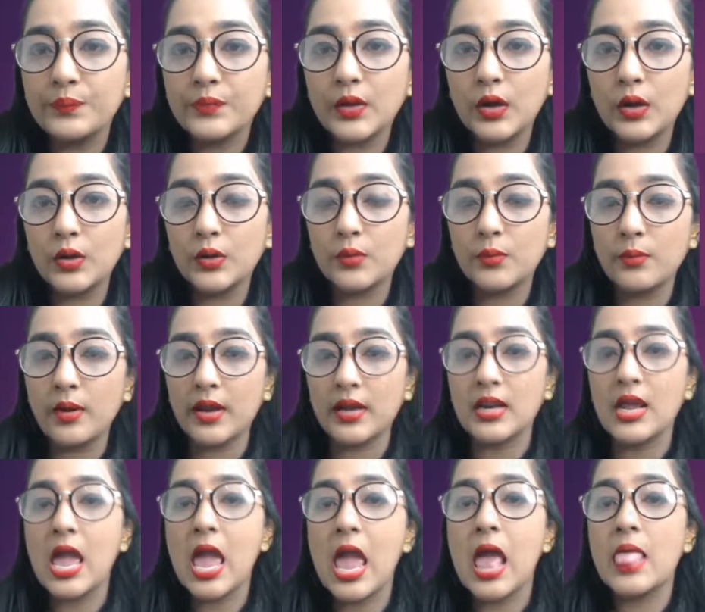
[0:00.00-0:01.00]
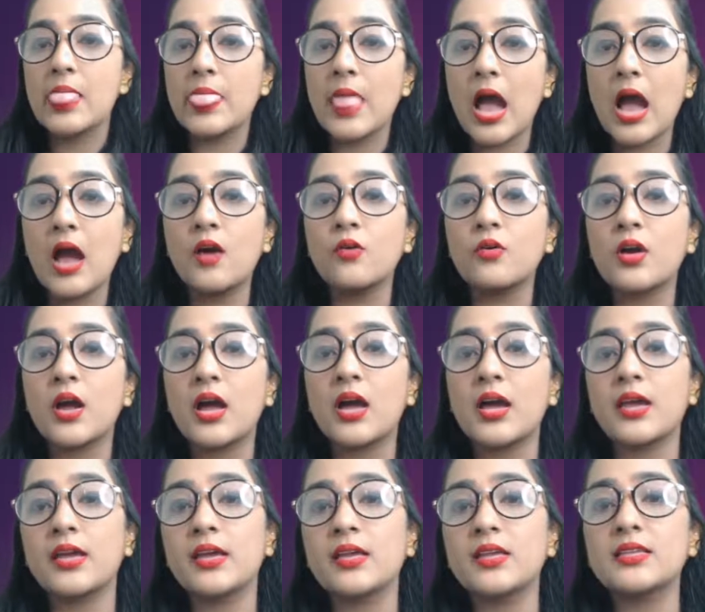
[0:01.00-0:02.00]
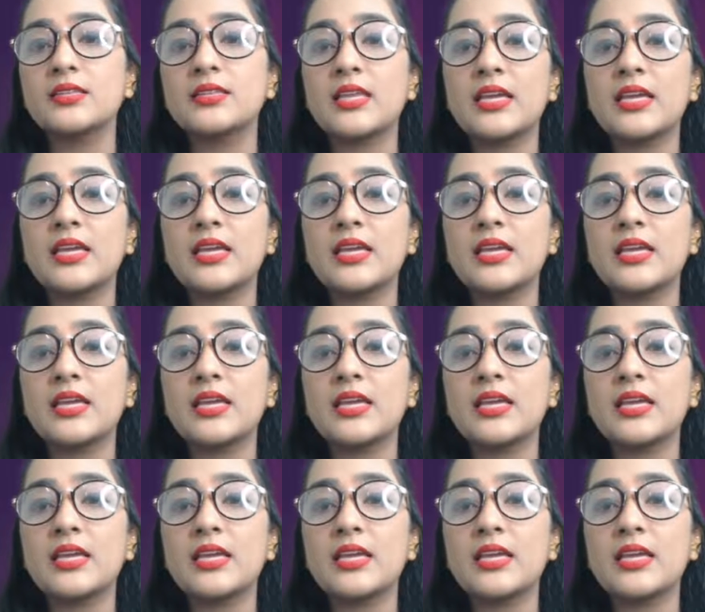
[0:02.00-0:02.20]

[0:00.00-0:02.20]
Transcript: All right, now guys,